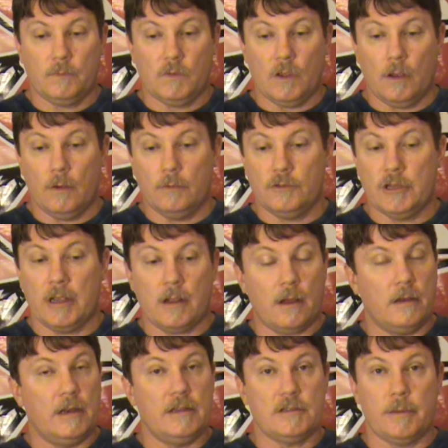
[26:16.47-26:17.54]
So Gen
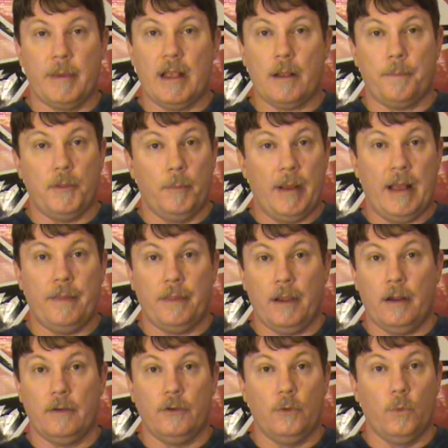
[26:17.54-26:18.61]
Con needs to make up their mind
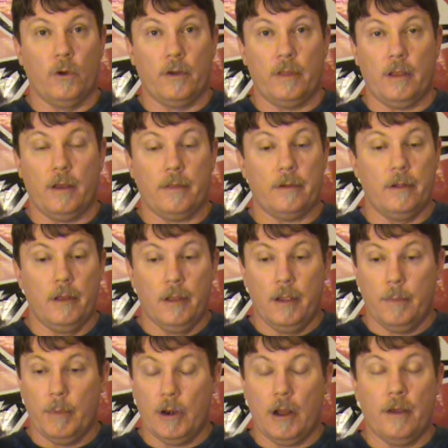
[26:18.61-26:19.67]
there and do one or the other.
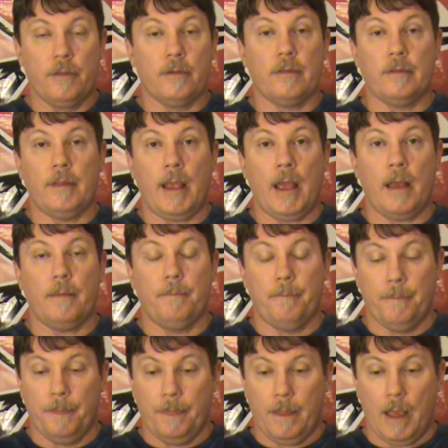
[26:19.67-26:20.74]
But other than that,
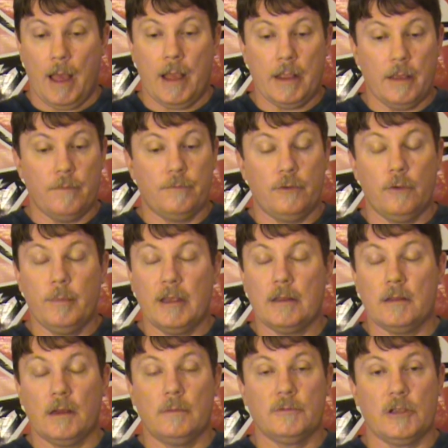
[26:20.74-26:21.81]
I give 2
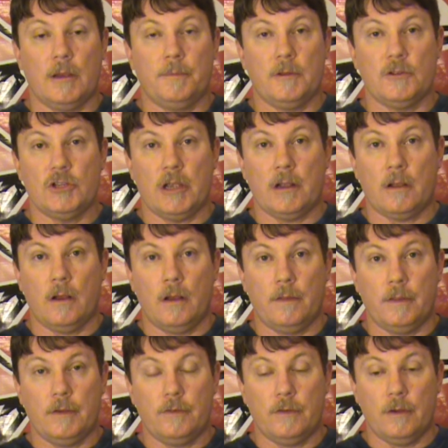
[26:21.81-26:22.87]
big thumbs up to Gen
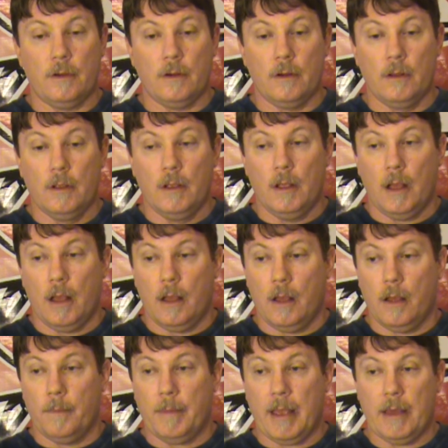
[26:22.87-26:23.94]
Con this year.
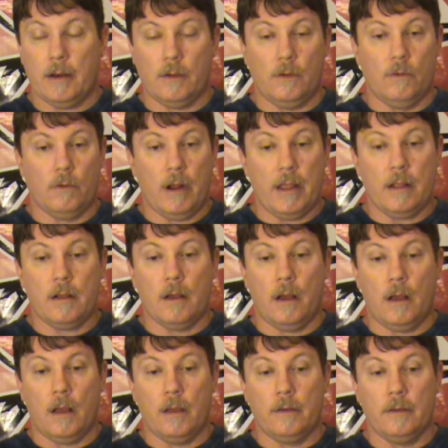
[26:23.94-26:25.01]
Had a great
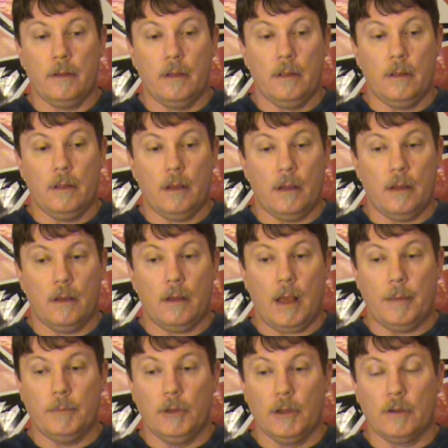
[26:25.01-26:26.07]
con.
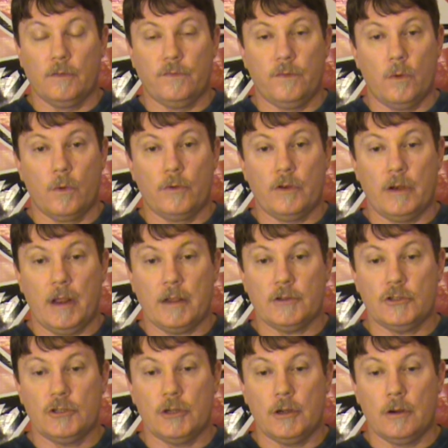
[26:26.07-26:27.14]
I'm looking forward to
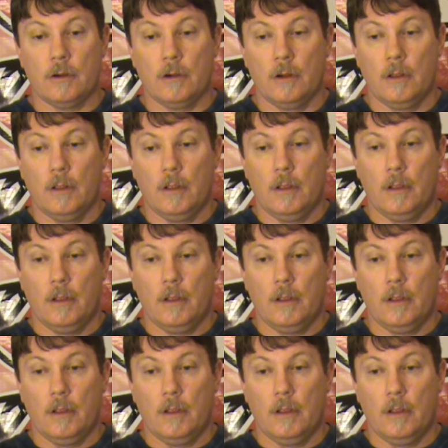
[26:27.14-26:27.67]
next year.